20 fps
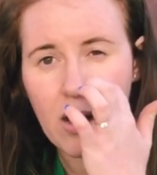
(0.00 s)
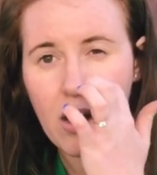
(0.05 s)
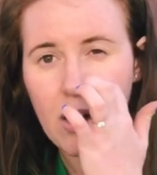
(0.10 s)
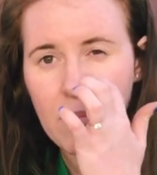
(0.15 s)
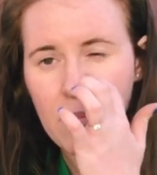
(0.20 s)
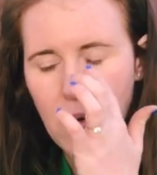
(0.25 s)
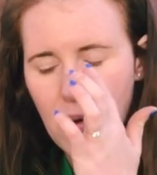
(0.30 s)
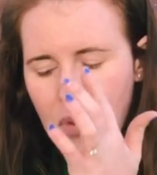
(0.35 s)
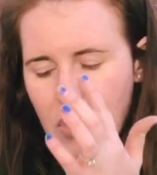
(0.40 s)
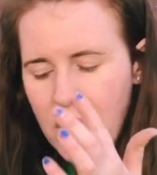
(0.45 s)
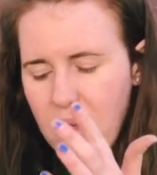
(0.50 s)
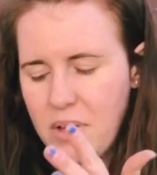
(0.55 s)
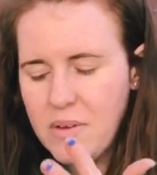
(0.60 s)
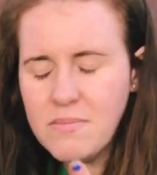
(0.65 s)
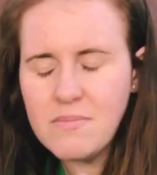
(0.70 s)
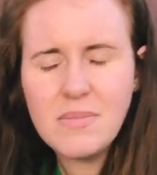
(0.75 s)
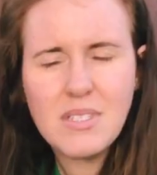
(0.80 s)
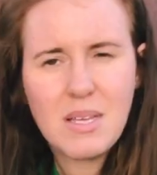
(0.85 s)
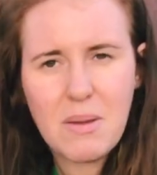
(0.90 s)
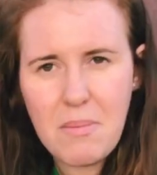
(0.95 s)
are both
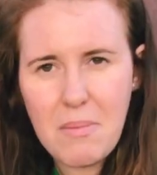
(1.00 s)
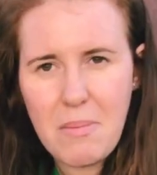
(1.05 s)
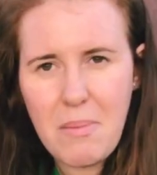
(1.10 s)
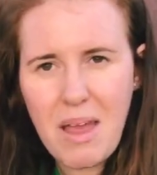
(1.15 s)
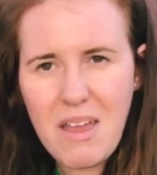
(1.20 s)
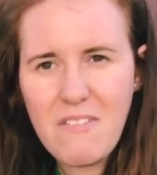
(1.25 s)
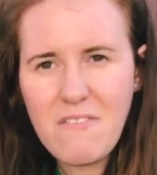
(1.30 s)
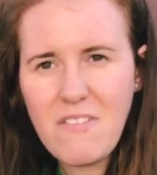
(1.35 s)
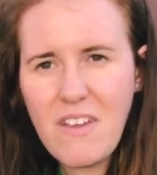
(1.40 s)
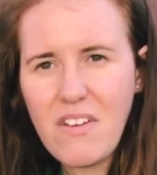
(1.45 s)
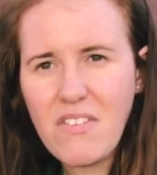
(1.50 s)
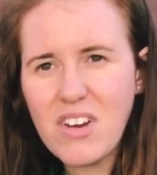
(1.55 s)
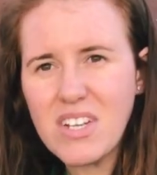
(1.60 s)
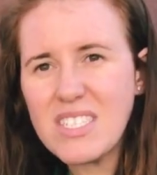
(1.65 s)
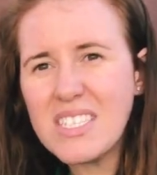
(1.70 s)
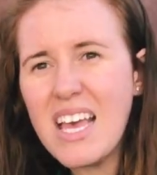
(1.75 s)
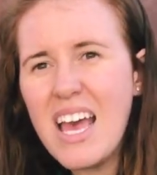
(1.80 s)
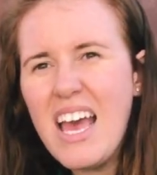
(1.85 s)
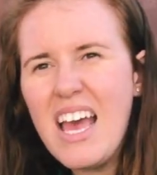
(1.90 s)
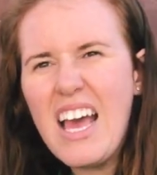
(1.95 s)
some of my favorites.